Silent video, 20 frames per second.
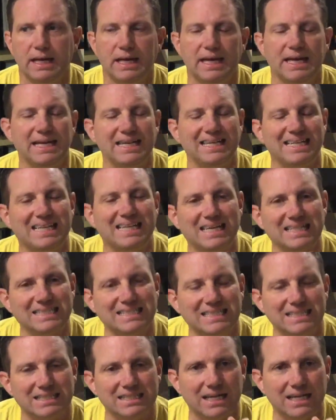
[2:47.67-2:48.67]
It
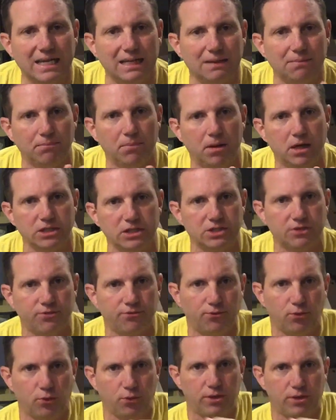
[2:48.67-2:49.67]
doesn't take much
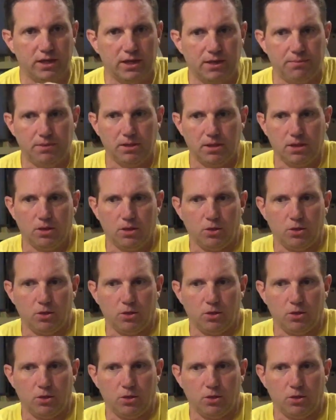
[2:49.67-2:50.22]
for them.